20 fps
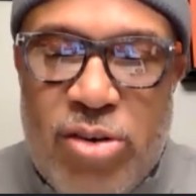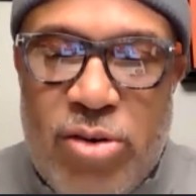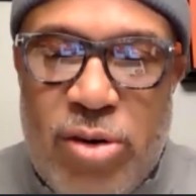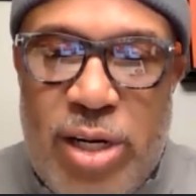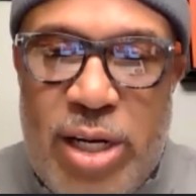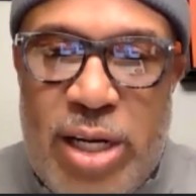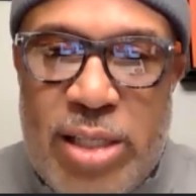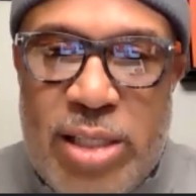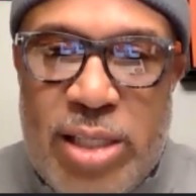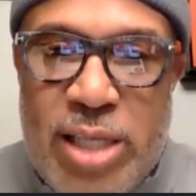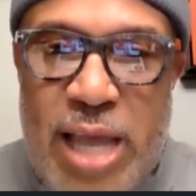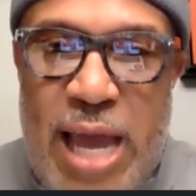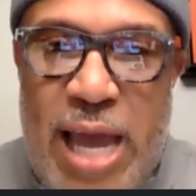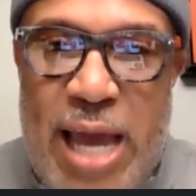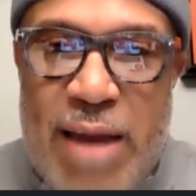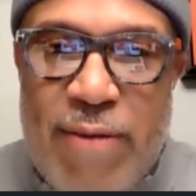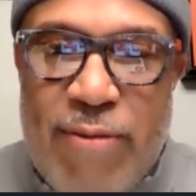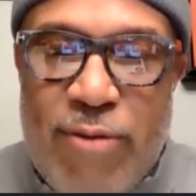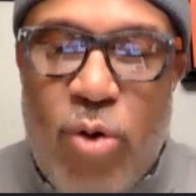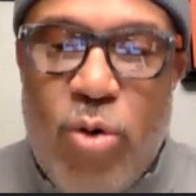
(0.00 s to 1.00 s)
on this.
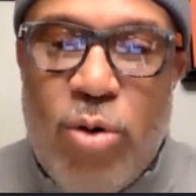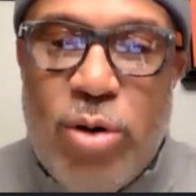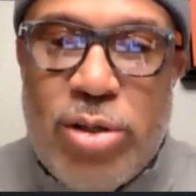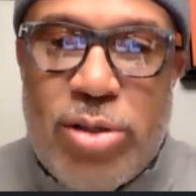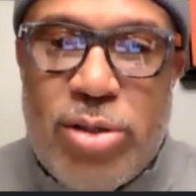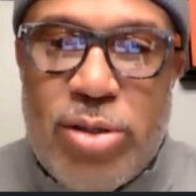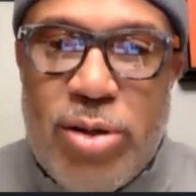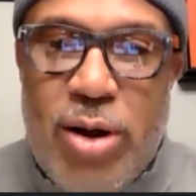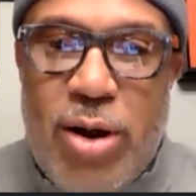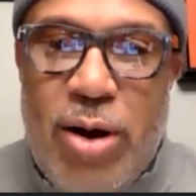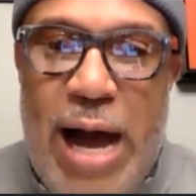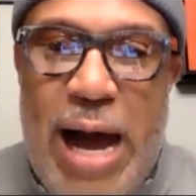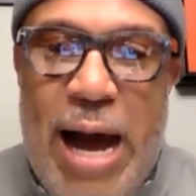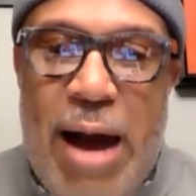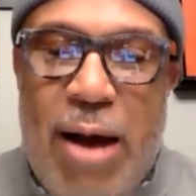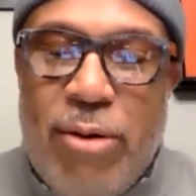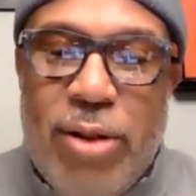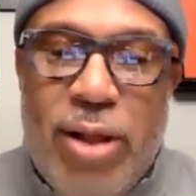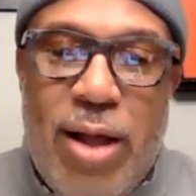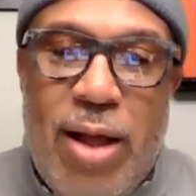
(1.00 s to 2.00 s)
And of course,
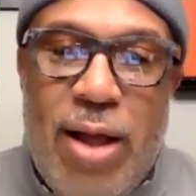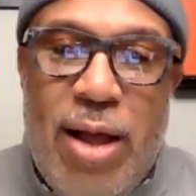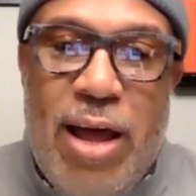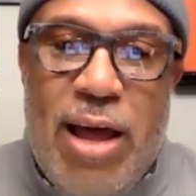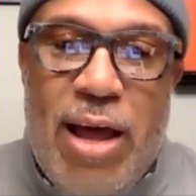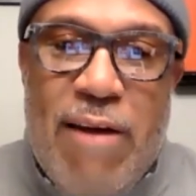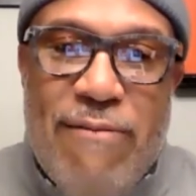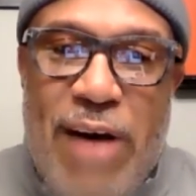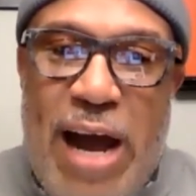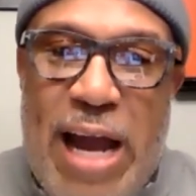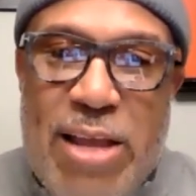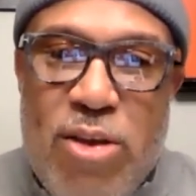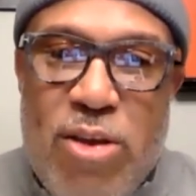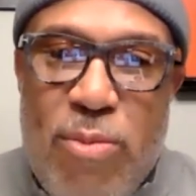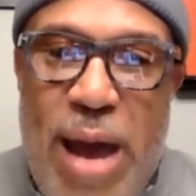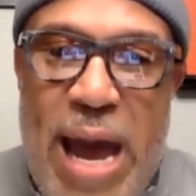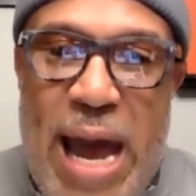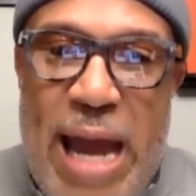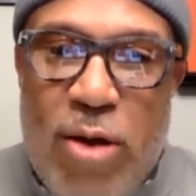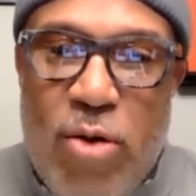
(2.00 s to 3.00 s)
I'll invite you
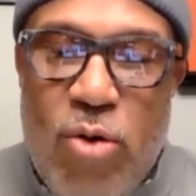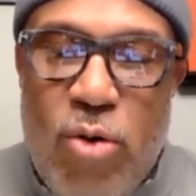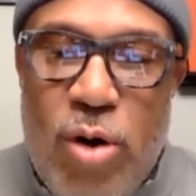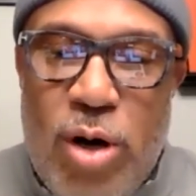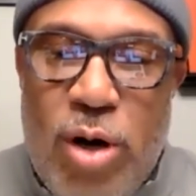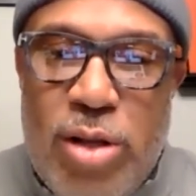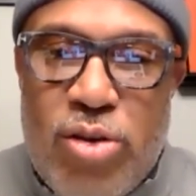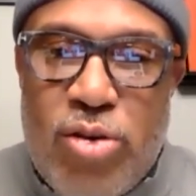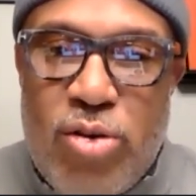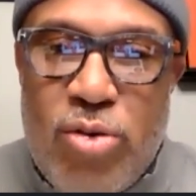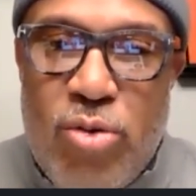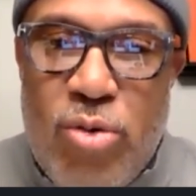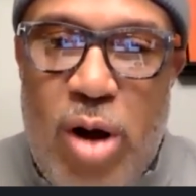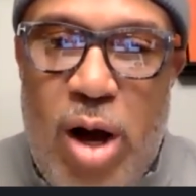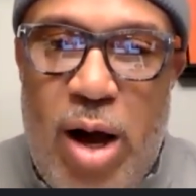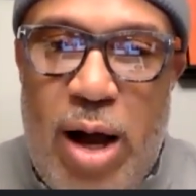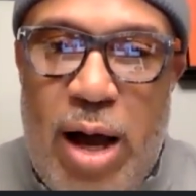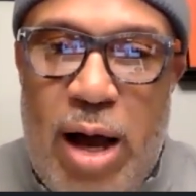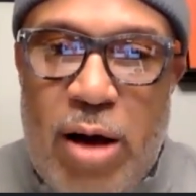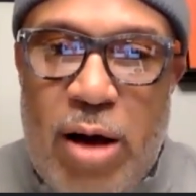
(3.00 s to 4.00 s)
back on
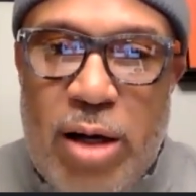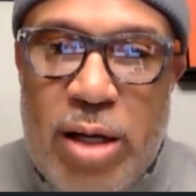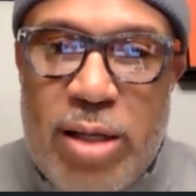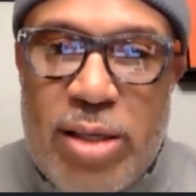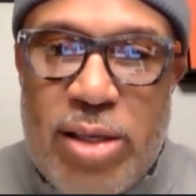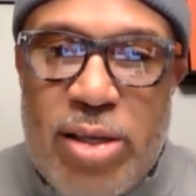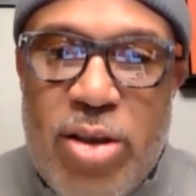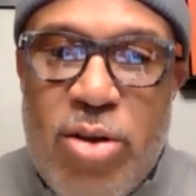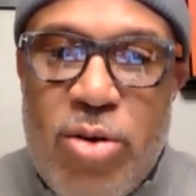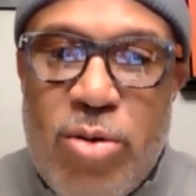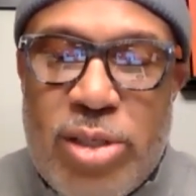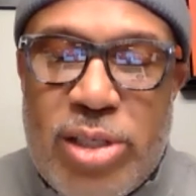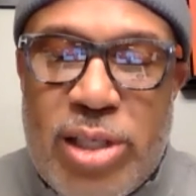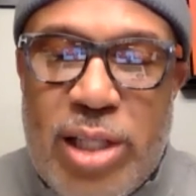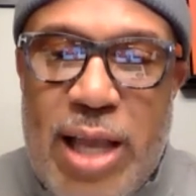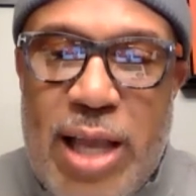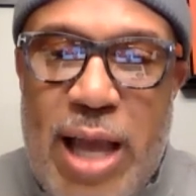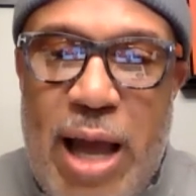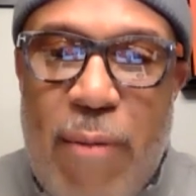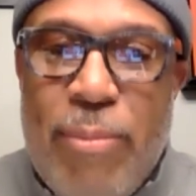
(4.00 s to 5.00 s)
to
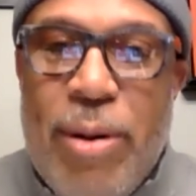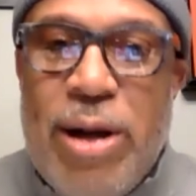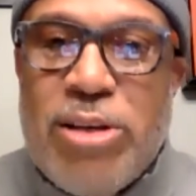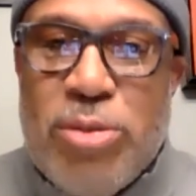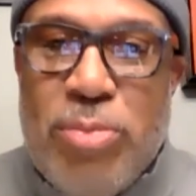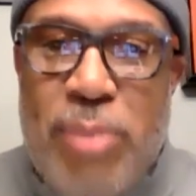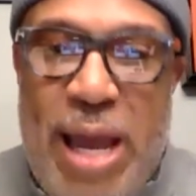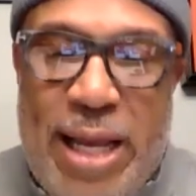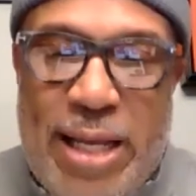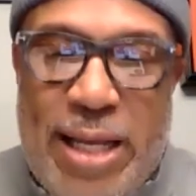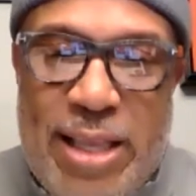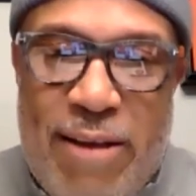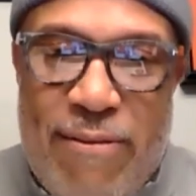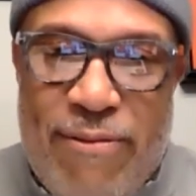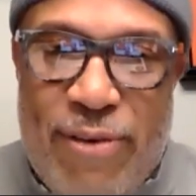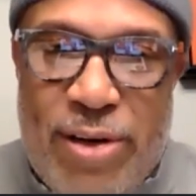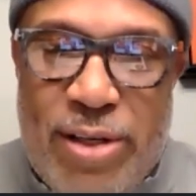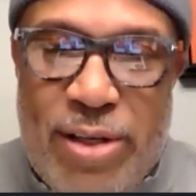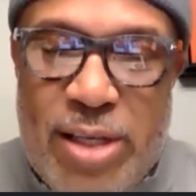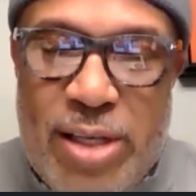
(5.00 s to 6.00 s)
continuously help us make a
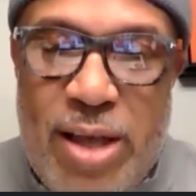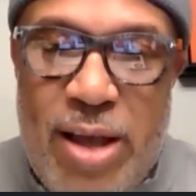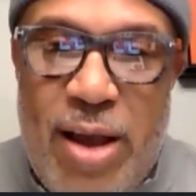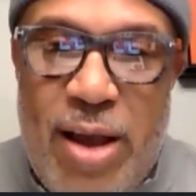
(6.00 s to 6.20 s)
difference.